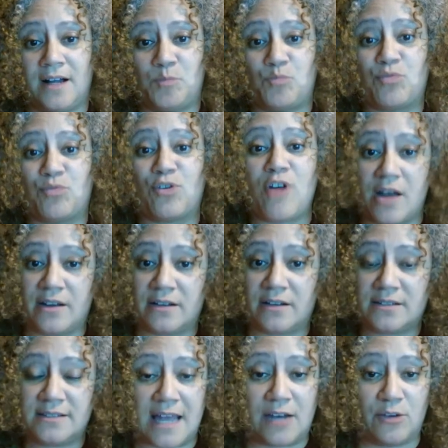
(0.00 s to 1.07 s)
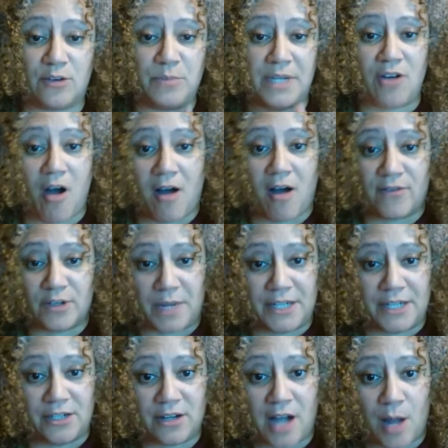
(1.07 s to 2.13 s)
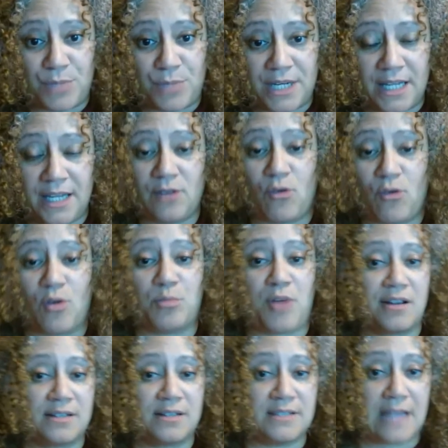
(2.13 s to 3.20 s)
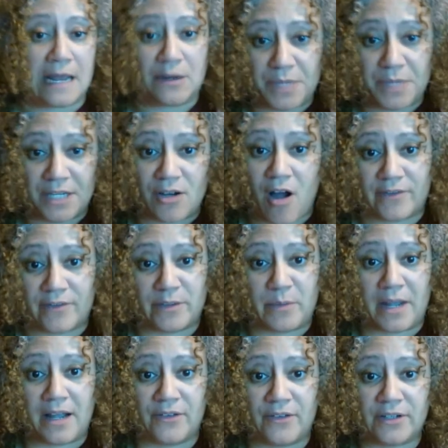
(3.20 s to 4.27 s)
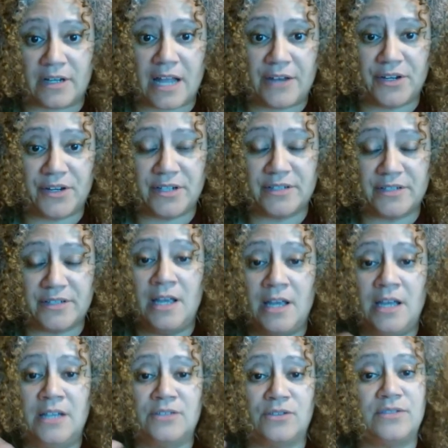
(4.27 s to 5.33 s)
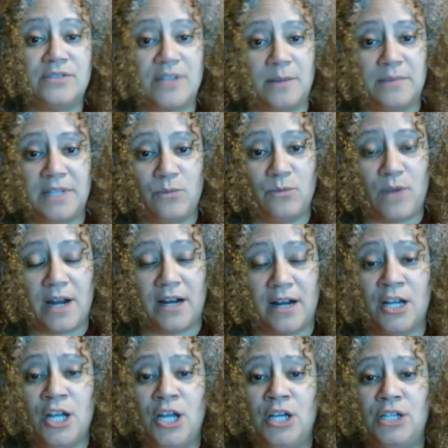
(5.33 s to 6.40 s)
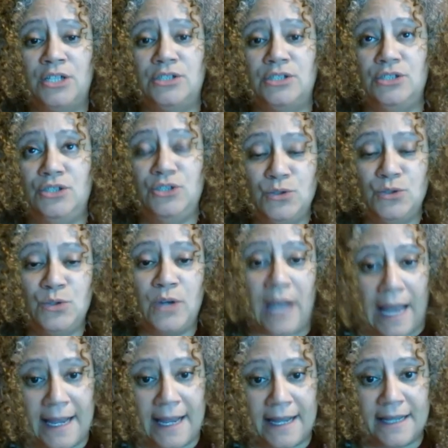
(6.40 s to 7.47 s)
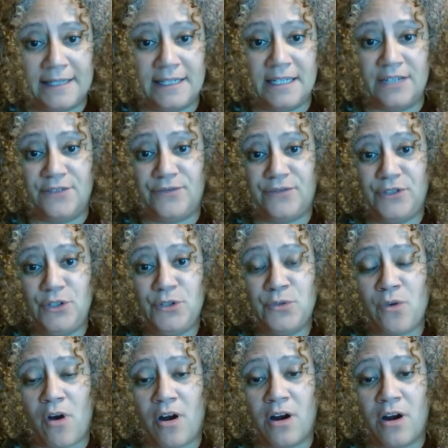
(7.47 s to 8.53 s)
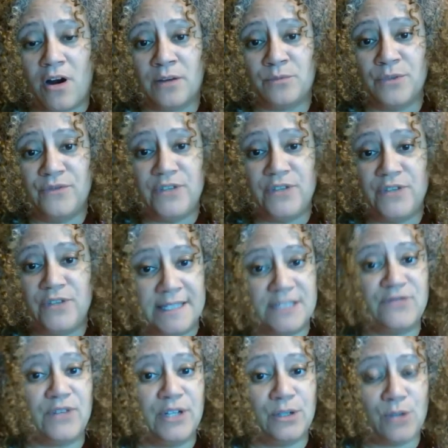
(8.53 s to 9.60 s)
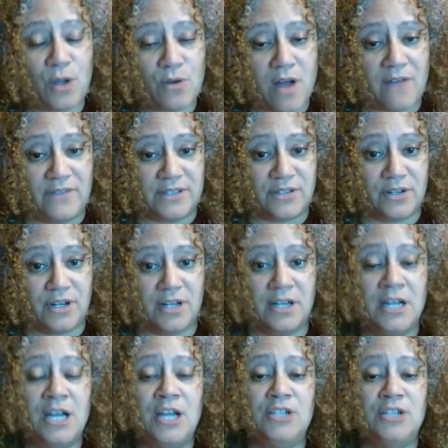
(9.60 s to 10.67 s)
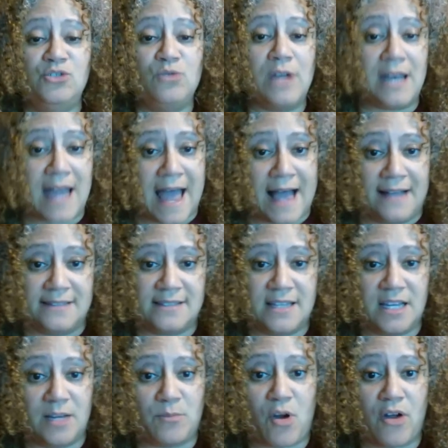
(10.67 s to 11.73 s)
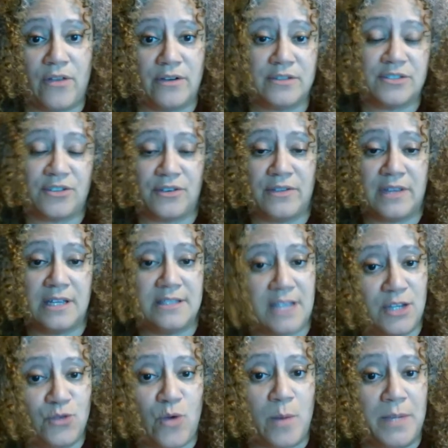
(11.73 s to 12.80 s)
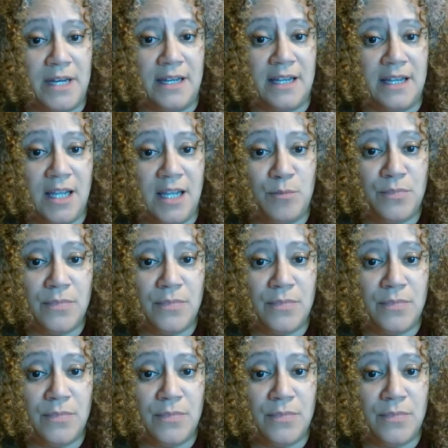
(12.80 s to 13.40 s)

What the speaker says: products that are being offered by your company or products that are being offered by other lenders. So it's something where you can, if you are reviewing these for your loan officer, you can ask them, are there certain things that you want me to keep